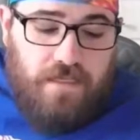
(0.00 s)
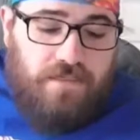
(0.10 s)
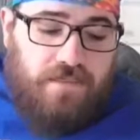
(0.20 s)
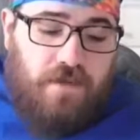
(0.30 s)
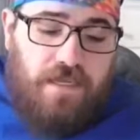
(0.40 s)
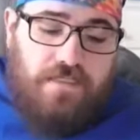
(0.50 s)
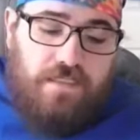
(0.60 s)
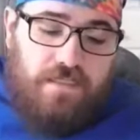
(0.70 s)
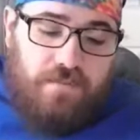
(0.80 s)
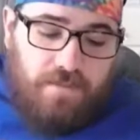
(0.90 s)
So
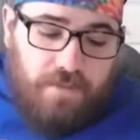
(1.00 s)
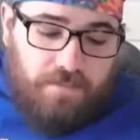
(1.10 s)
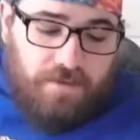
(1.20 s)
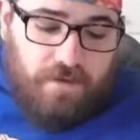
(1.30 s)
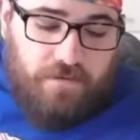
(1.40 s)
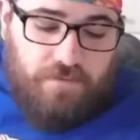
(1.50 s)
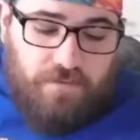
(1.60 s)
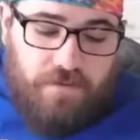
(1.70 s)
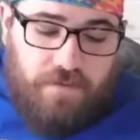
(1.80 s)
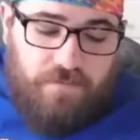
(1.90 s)
18 in PPR,
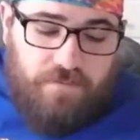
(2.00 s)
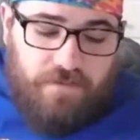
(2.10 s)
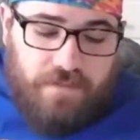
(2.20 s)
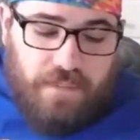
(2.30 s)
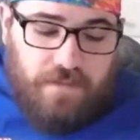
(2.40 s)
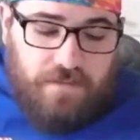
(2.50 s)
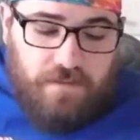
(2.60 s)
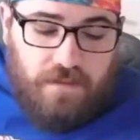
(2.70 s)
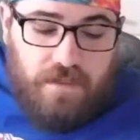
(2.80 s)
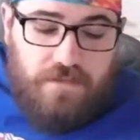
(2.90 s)
14 for standard.